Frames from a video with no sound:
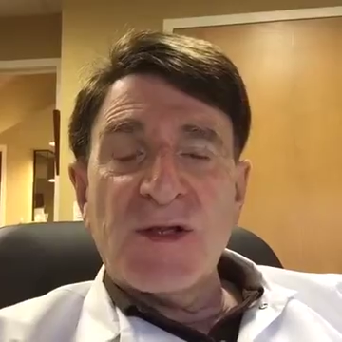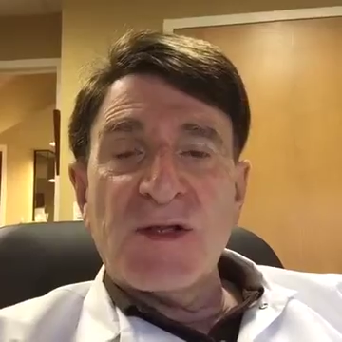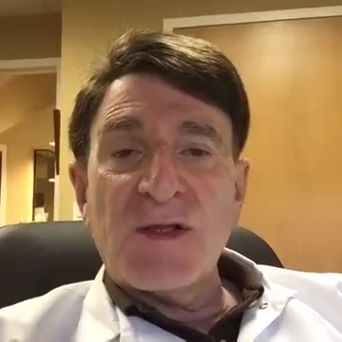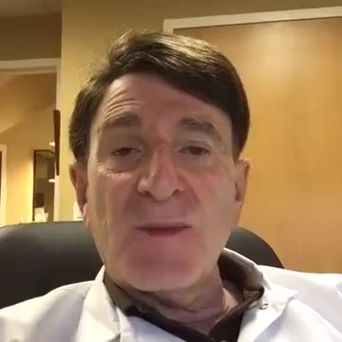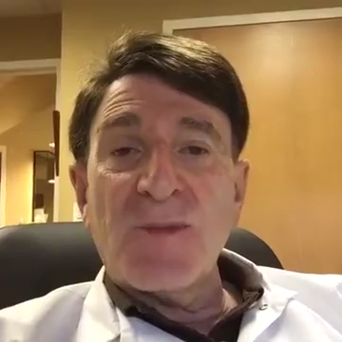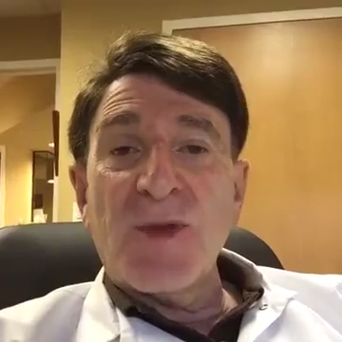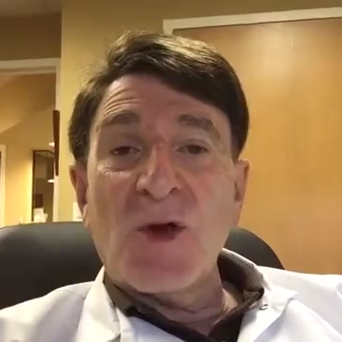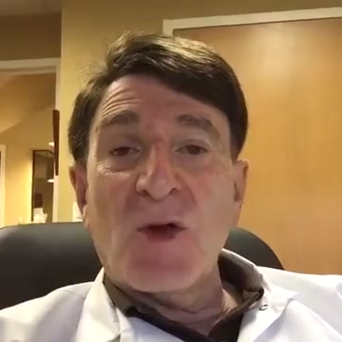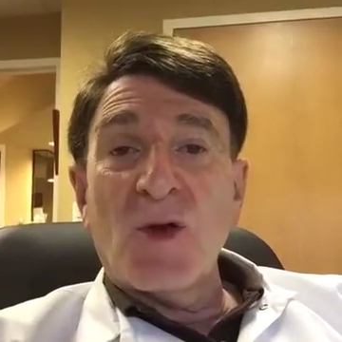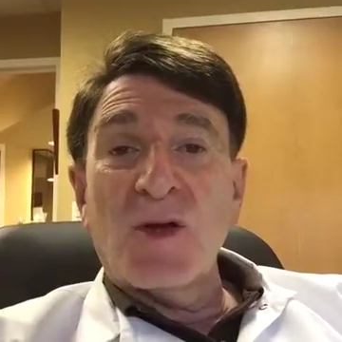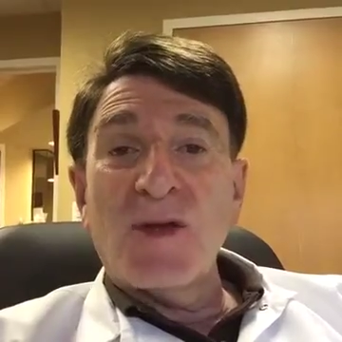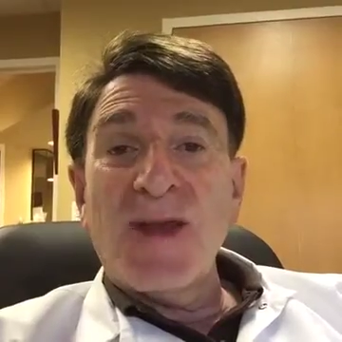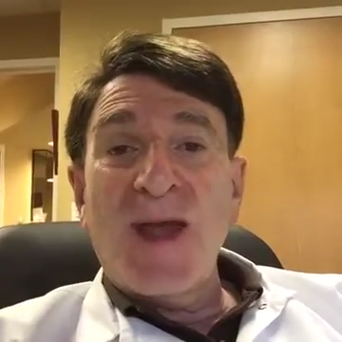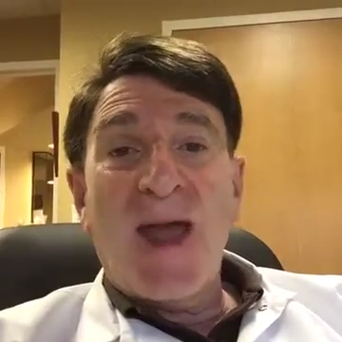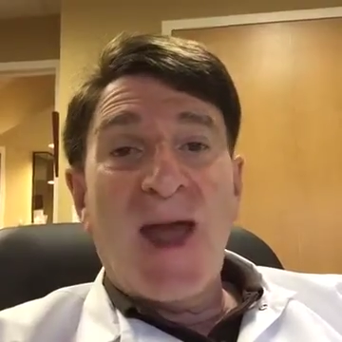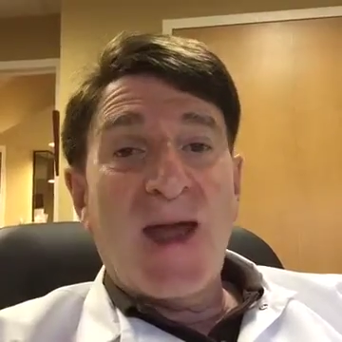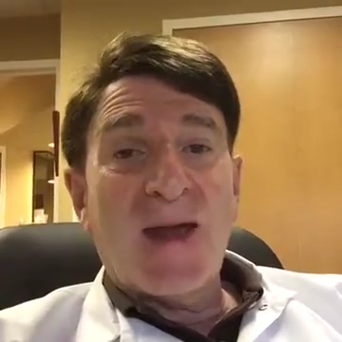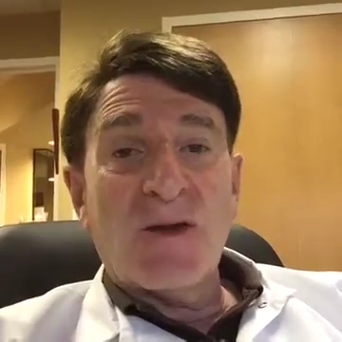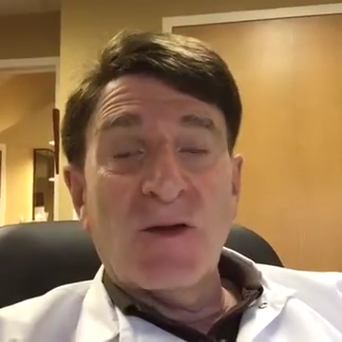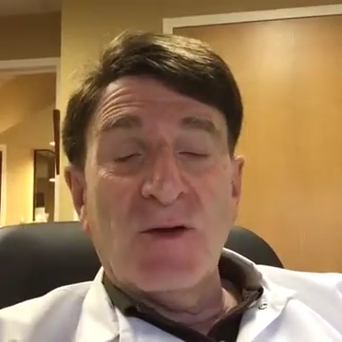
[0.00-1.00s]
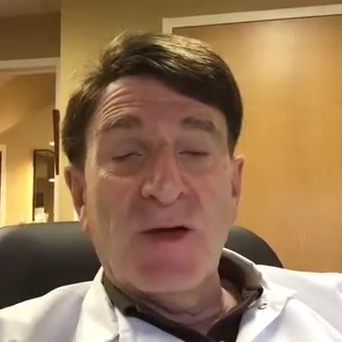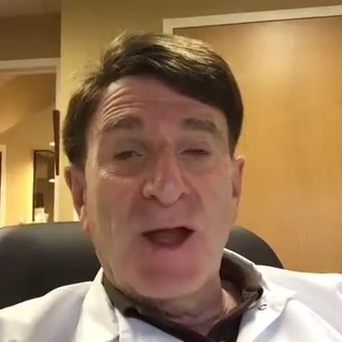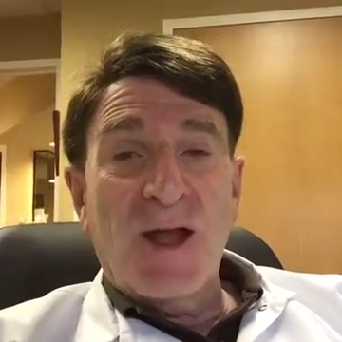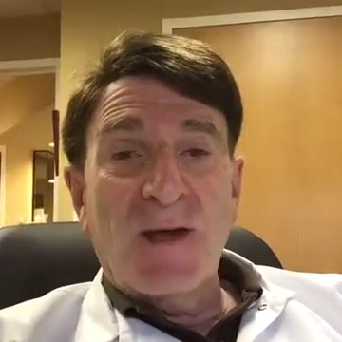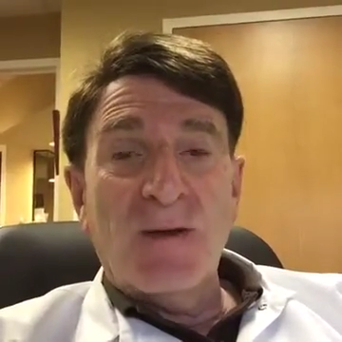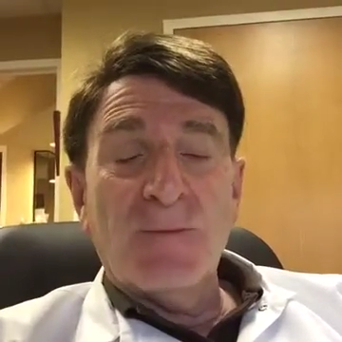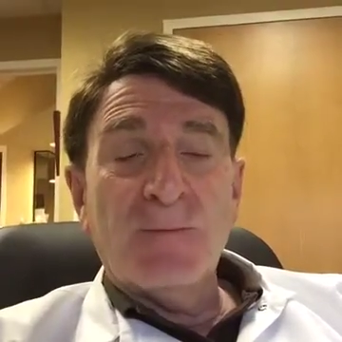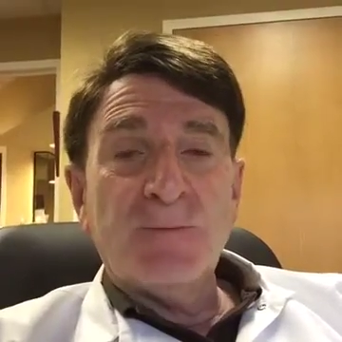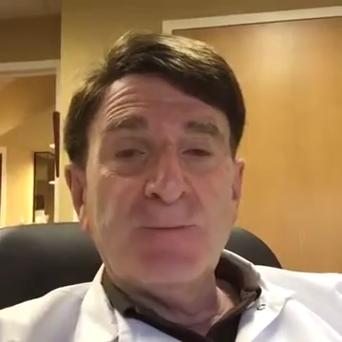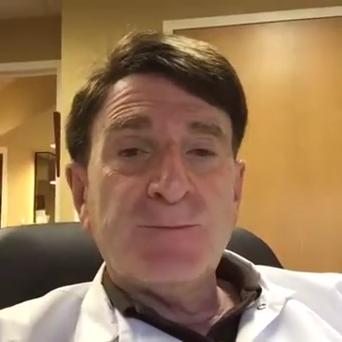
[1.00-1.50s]
is something called
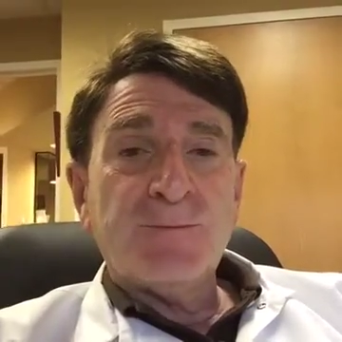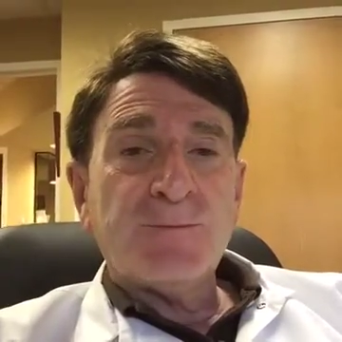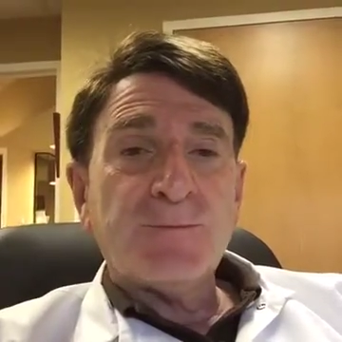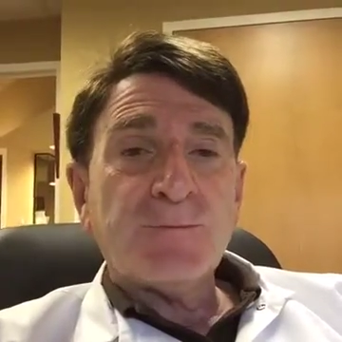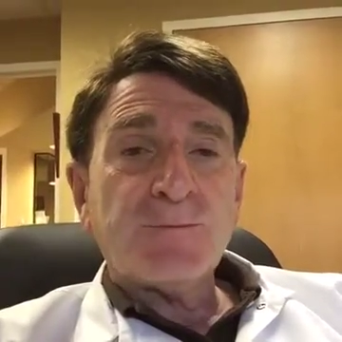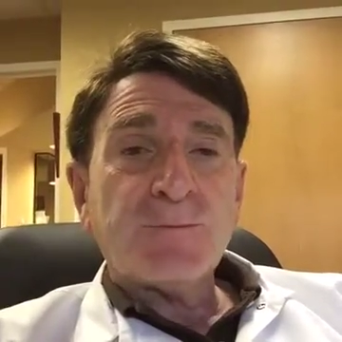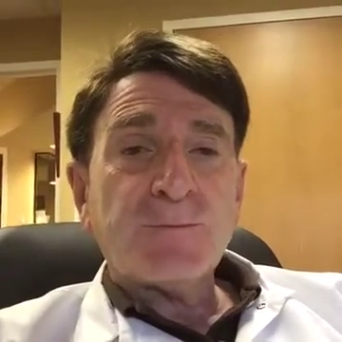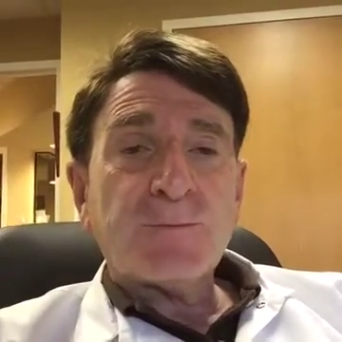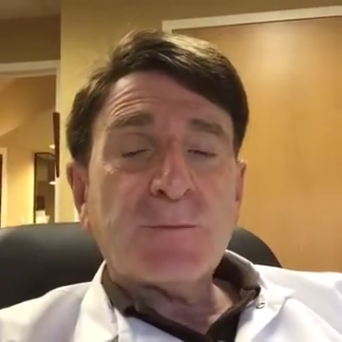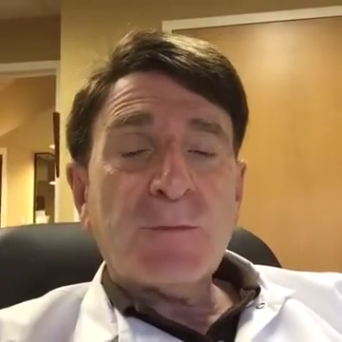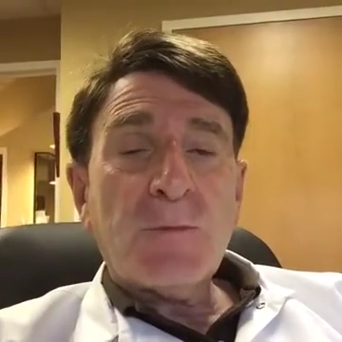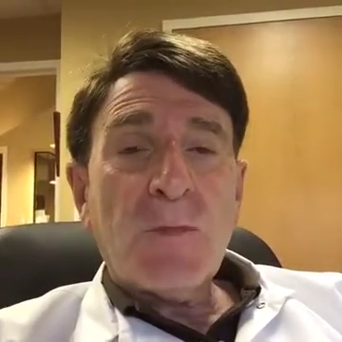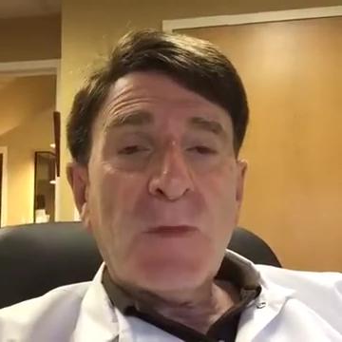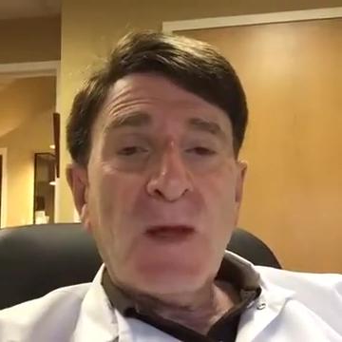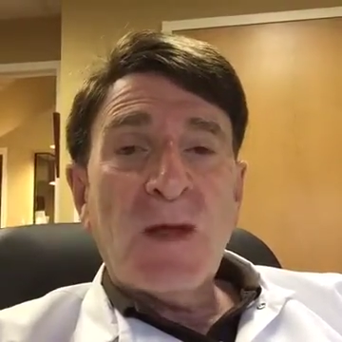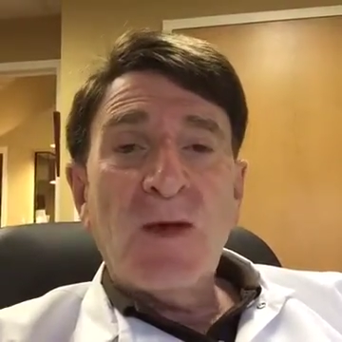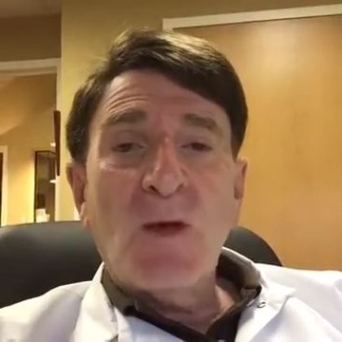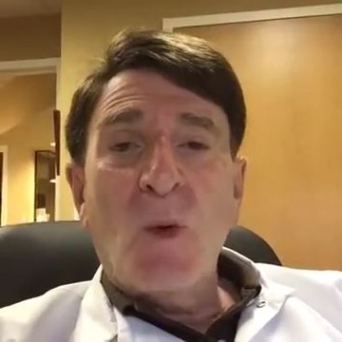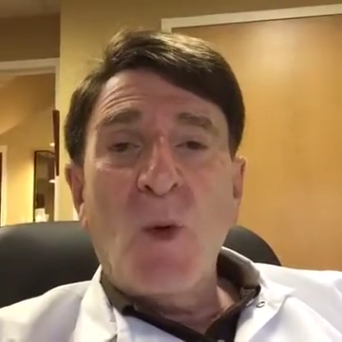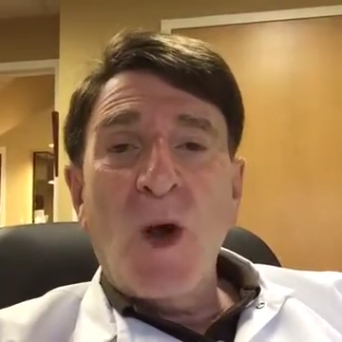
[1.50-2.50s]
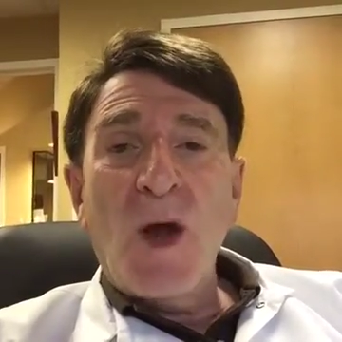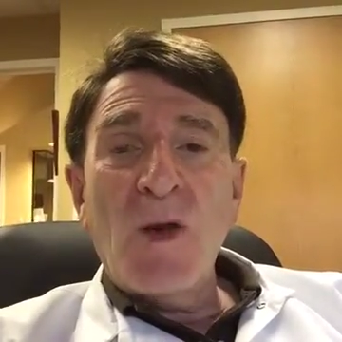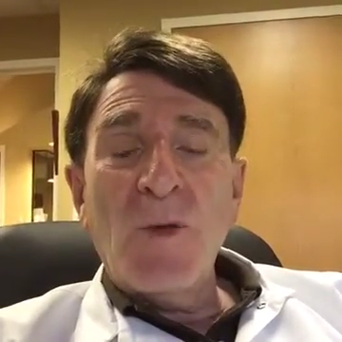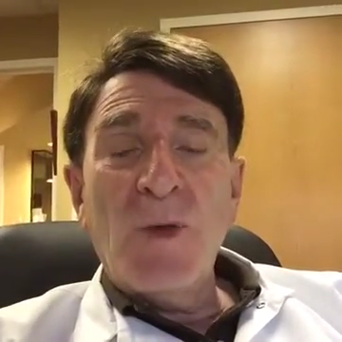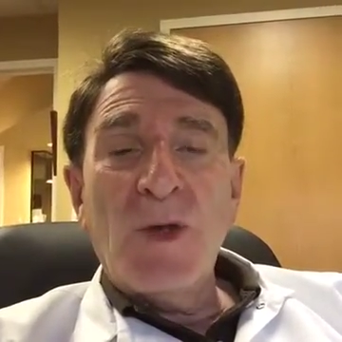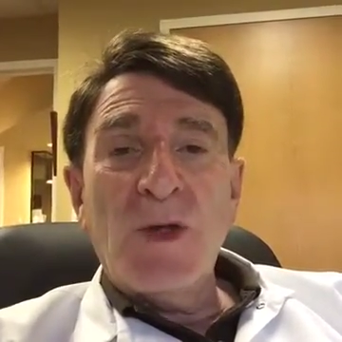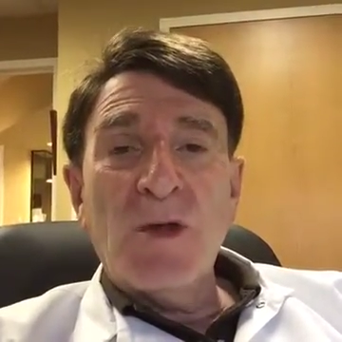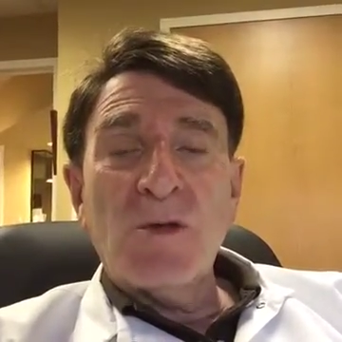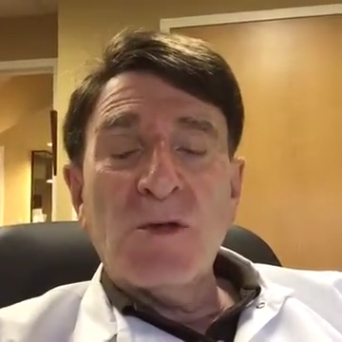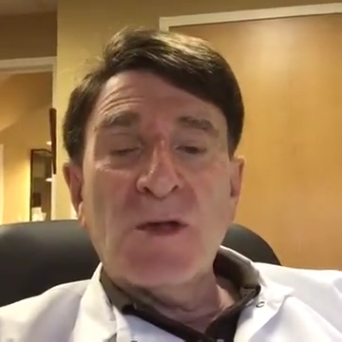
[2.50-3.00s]
diagnodent. Now, why do
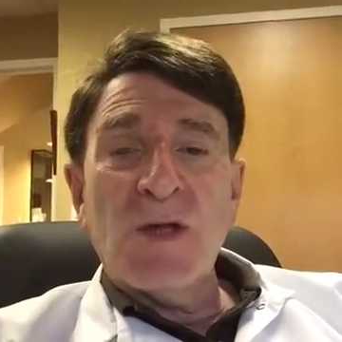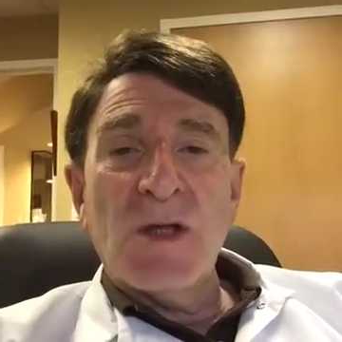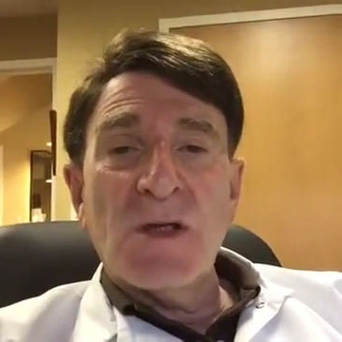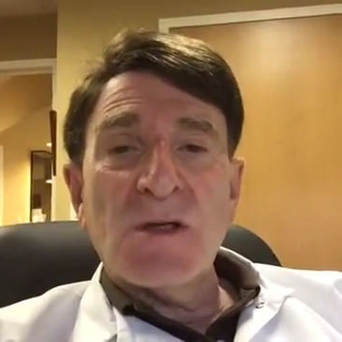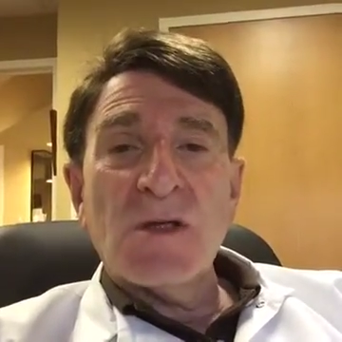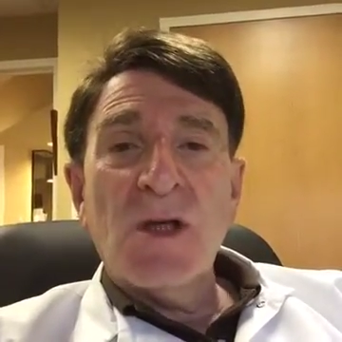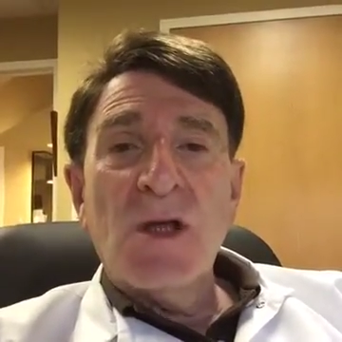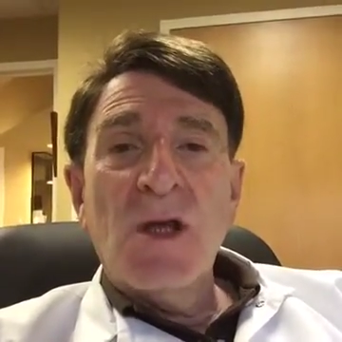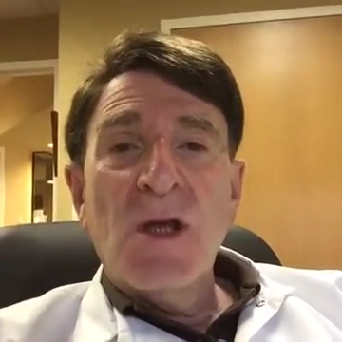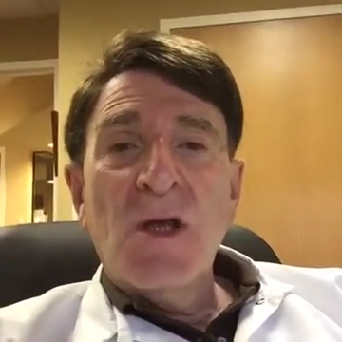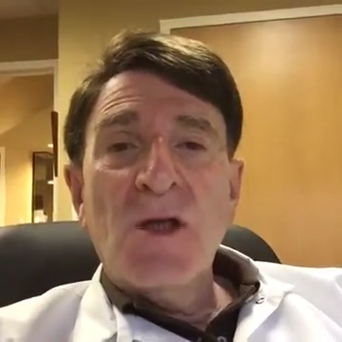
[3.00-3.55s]
we use this?